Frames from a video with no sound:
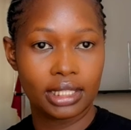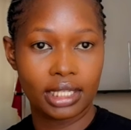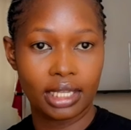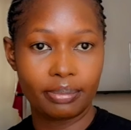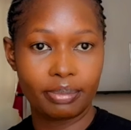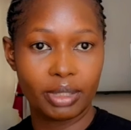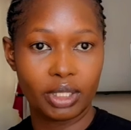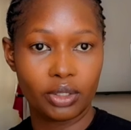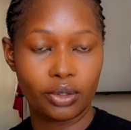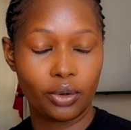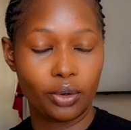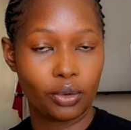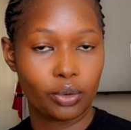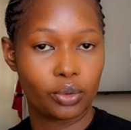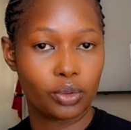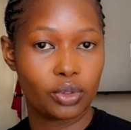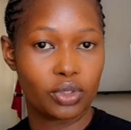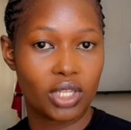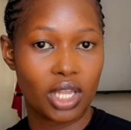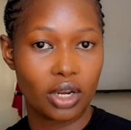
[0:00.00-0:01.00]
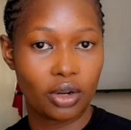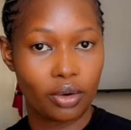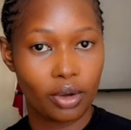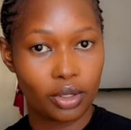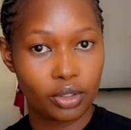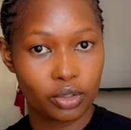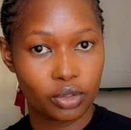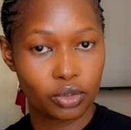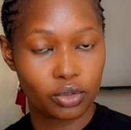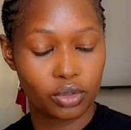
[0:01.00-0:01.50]
Let me know, because I don't
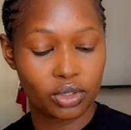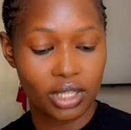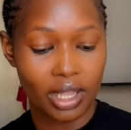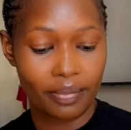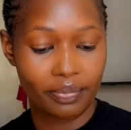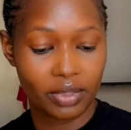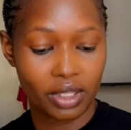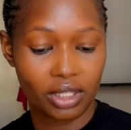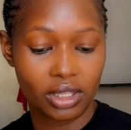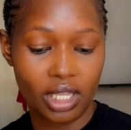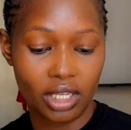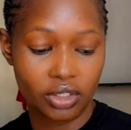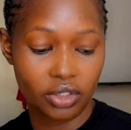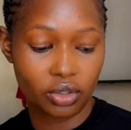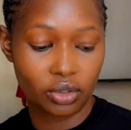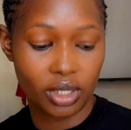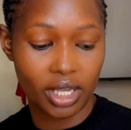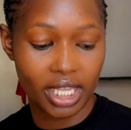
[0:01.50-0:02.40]
want to do something that you